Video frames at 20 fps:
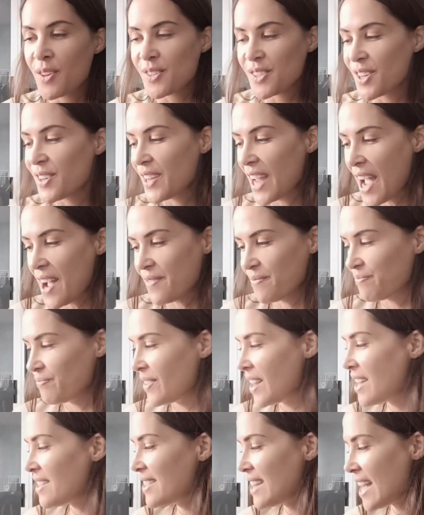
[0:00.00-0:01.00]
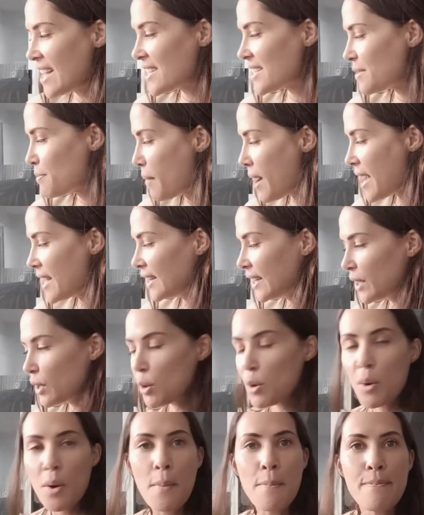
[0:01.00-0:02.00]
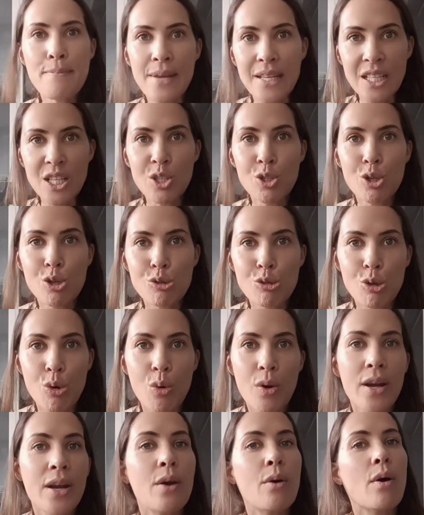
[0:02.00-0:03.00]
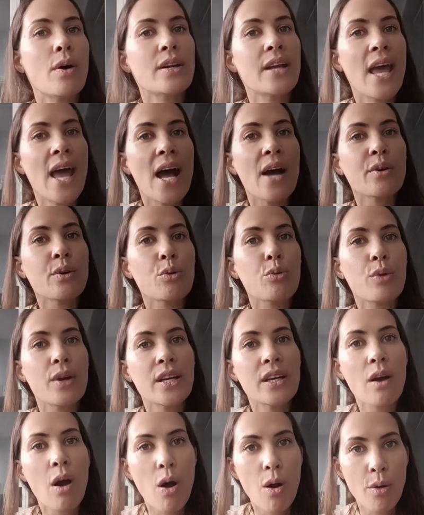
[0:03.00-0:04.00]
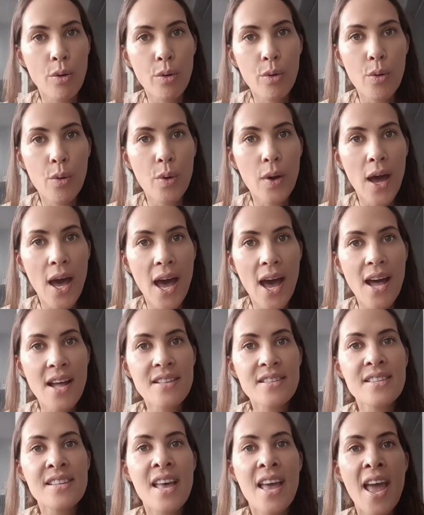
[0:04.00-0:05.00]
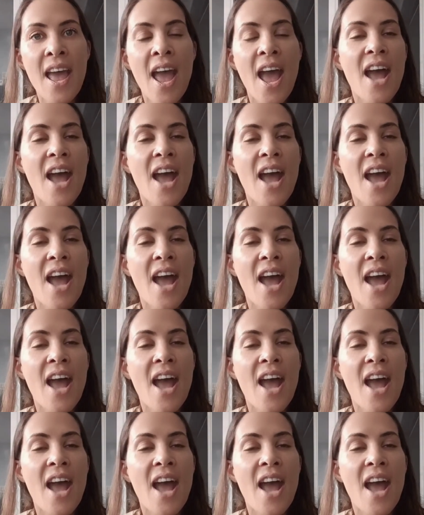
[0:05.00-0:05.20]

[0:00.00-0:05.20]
So yeah, that's my little mini tutorial on how to read oracle cards.